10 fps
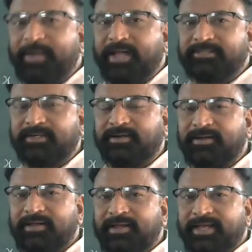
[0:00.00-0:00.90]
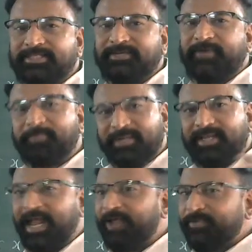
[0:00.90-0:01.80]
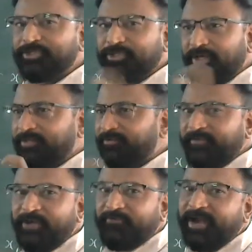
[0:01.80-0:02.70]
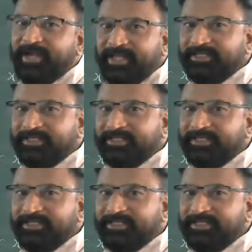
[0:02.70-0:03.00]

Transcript: answer. Is it fine? But the language, the way of writing